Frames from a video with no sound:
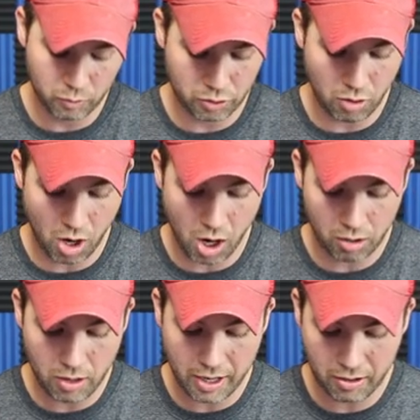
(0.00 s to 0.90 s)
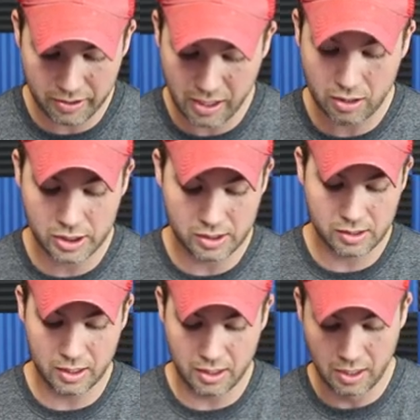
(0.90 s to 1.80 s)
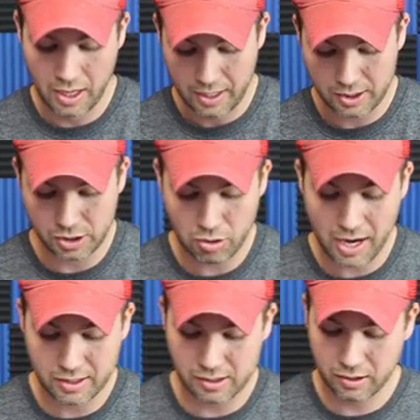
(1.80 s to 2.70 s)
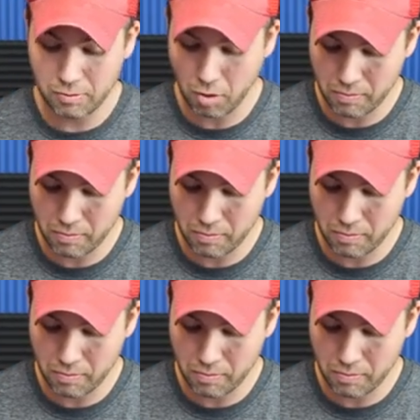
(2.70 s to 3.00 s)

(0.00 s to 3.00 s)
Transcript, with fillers: We'll throw a Hog Rider in there just to distract his elite